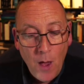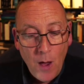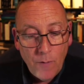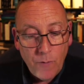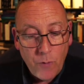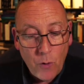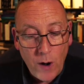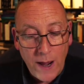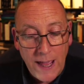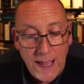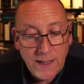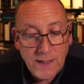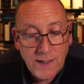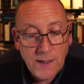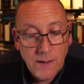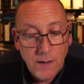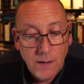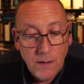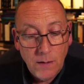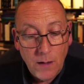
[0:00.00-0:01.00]
For
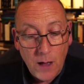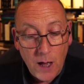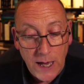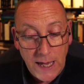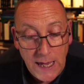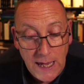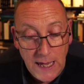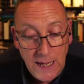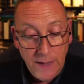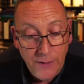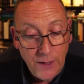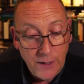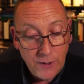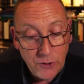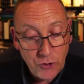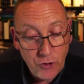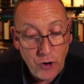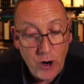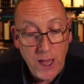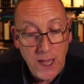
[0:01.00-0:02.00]
its, i.e., the
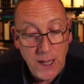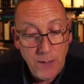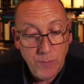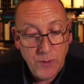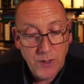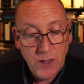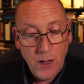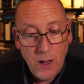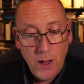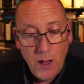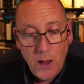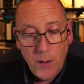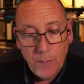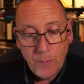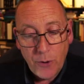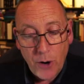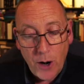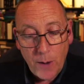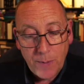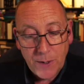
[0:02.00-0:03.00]
tribe's,
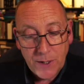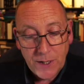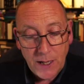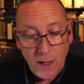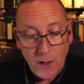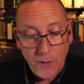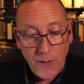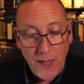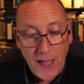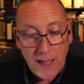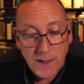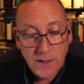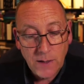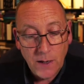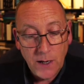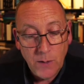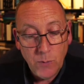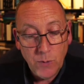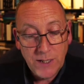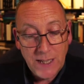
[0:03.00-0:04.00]
property on that
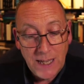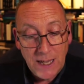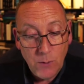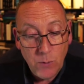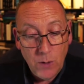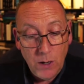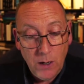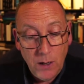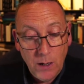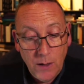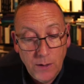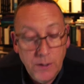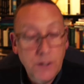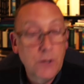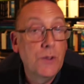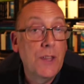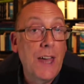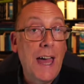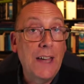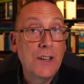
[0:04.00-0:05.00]
side was equal
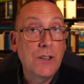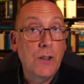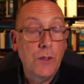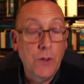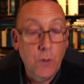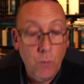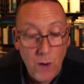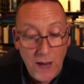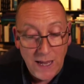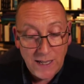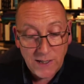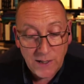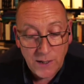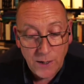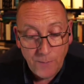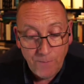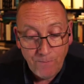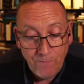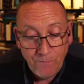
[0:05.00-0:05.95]
to that on the west.